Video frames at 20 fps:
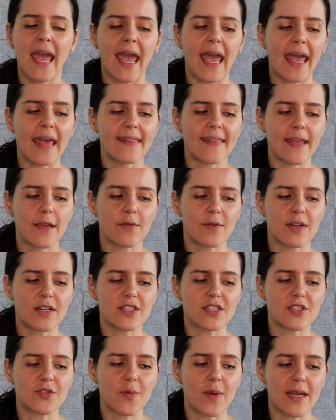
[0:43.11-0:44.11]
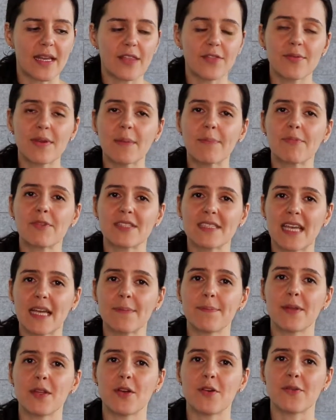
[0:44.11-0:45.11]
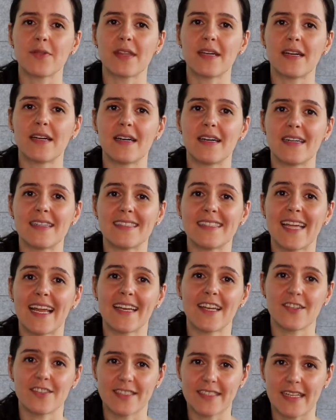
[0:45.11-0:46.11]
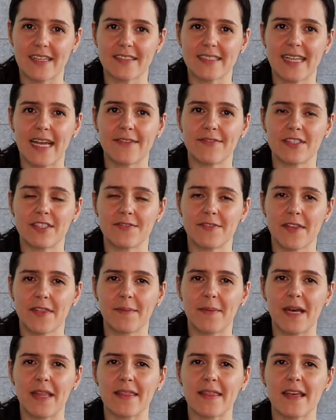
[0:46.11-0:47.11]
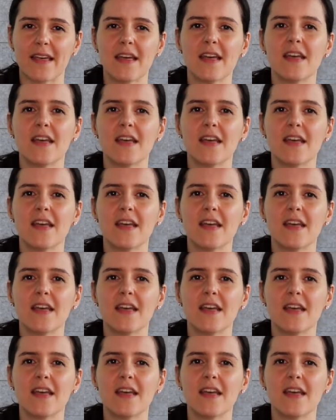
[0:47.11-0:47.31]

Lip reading: and they were 23% below the 10-year sales average for the month.